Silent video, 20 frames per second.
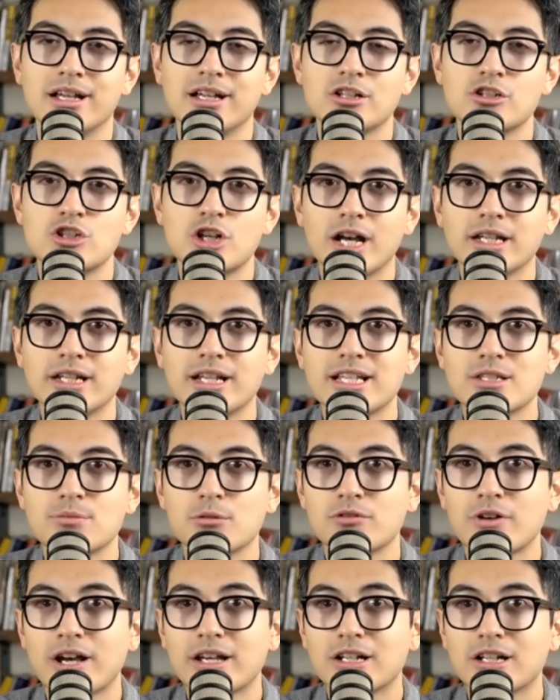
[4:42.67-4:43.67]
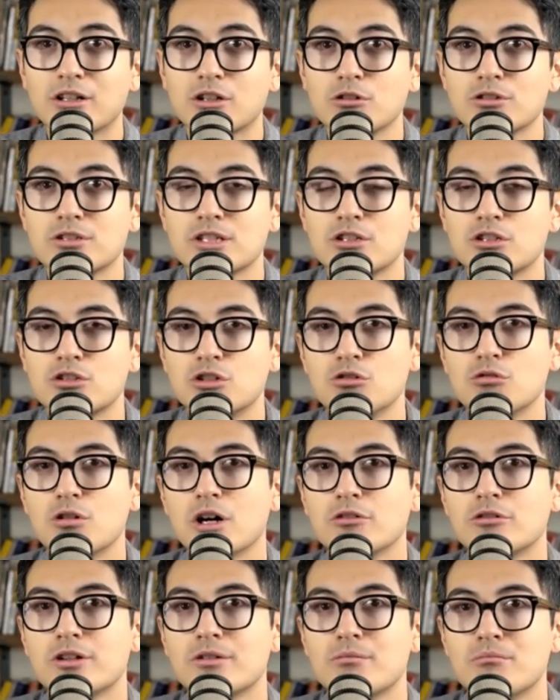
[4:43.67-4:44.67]
China has provided close to
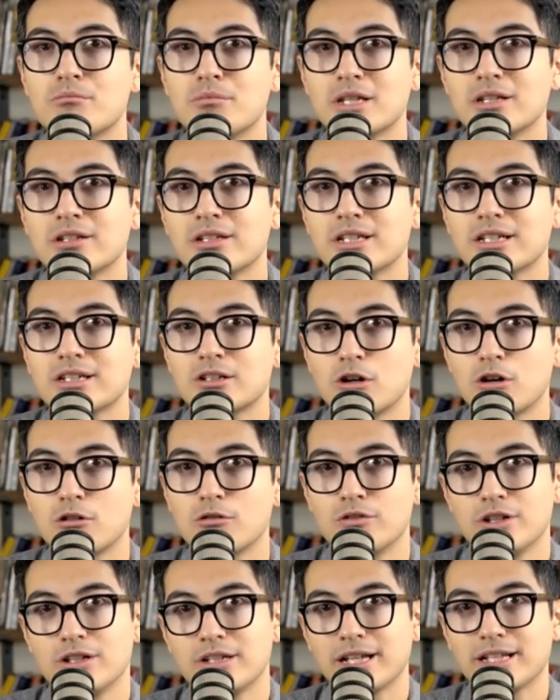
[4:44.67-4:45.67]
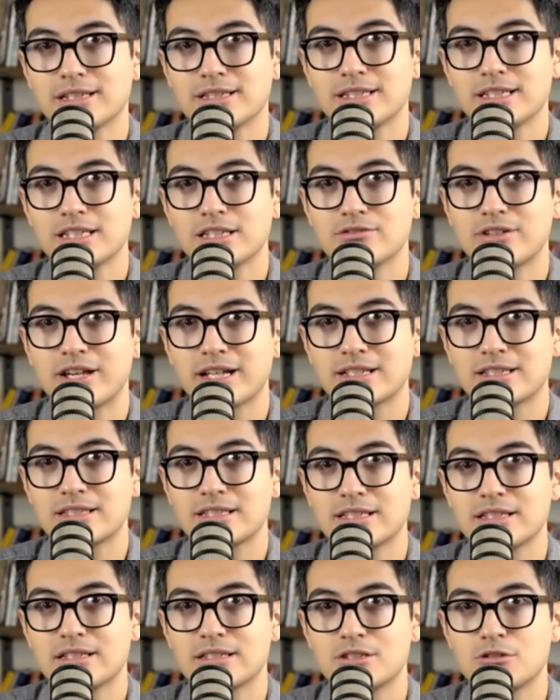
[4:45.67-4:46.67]
200 million COVID 19
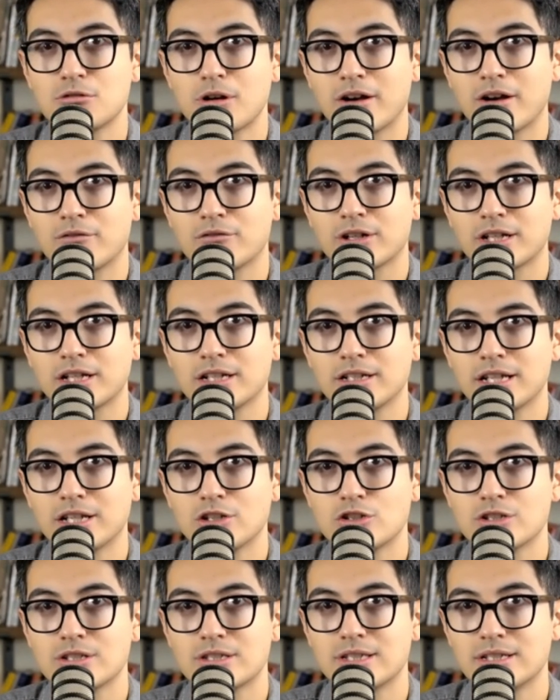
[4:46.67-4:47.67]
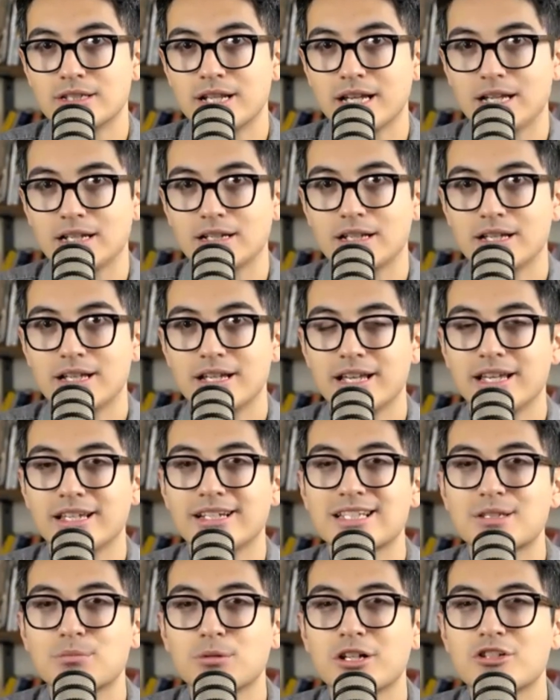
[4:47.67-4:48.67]
vaccines to African nations to date and
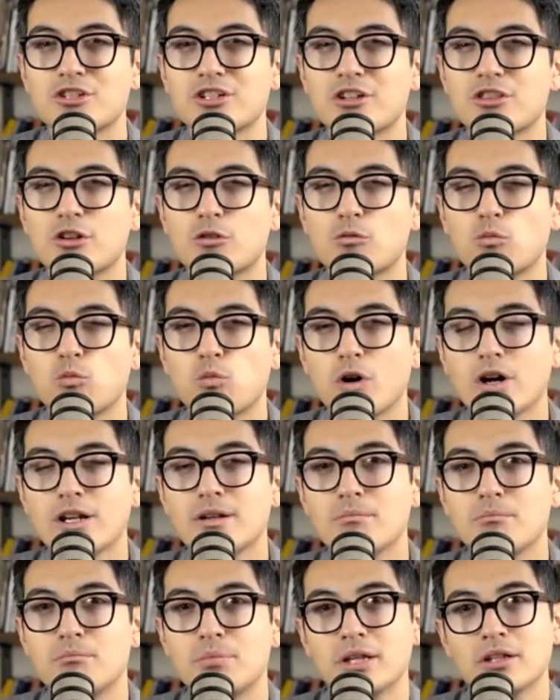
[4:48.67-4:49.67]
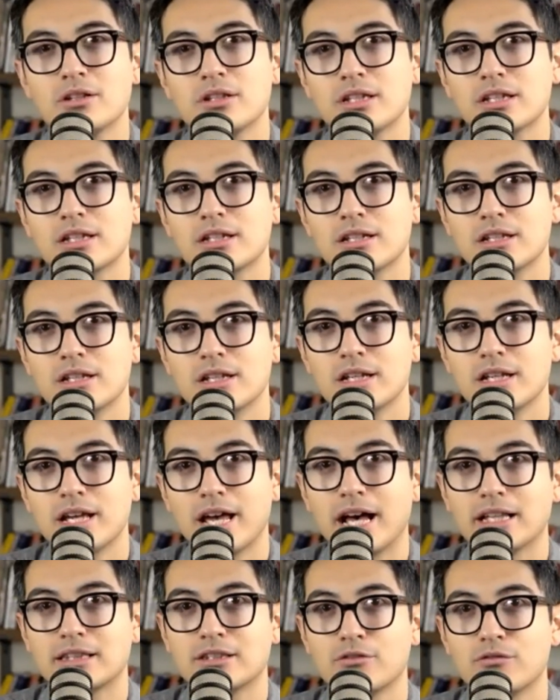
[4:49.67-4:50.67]
has pledged another 1 billion
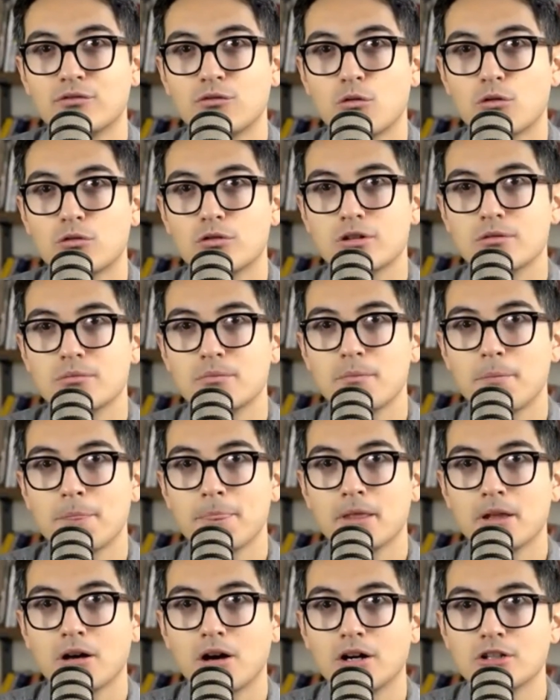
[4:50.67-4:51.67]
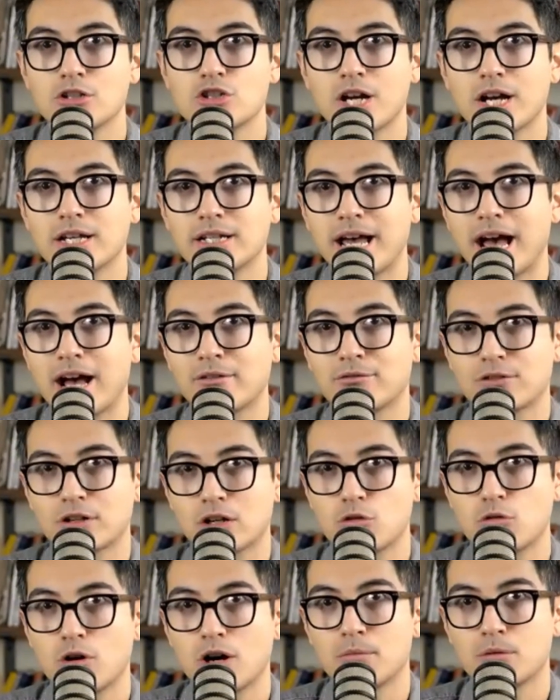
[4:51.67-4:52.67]
at the Forum on China Africa
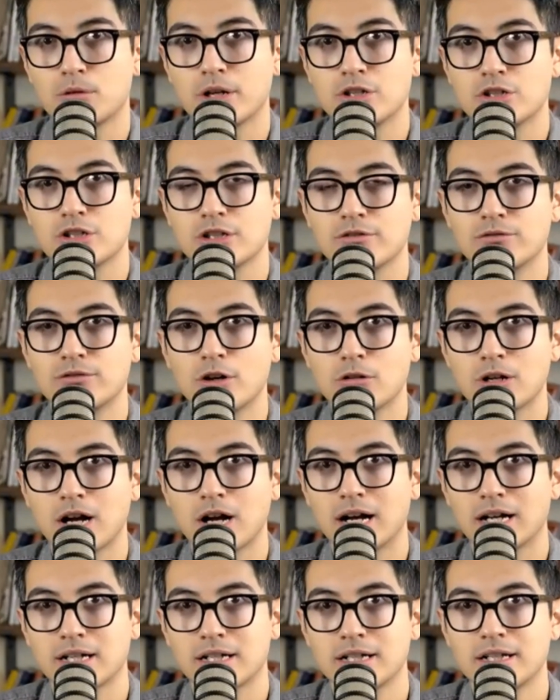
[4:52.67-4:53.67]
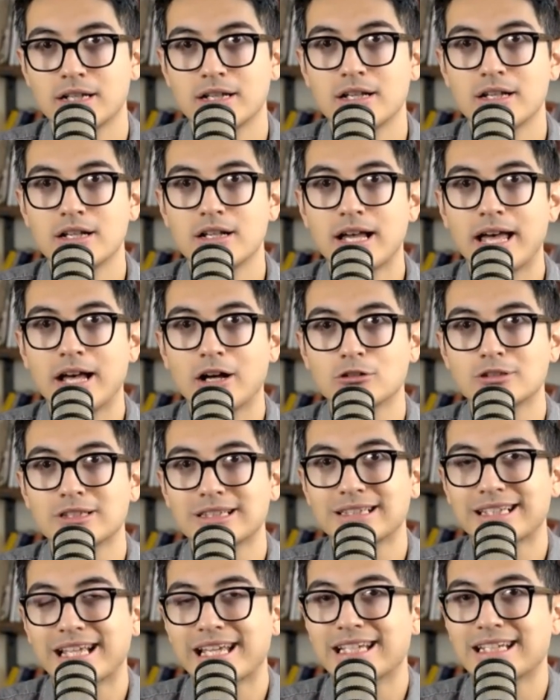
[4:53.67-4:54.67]
Cooperation, FOCAC, held
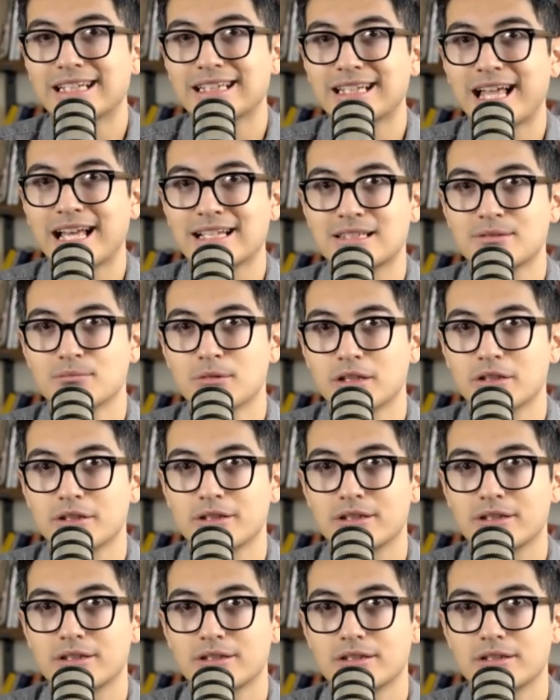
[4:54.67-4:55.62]
late last month.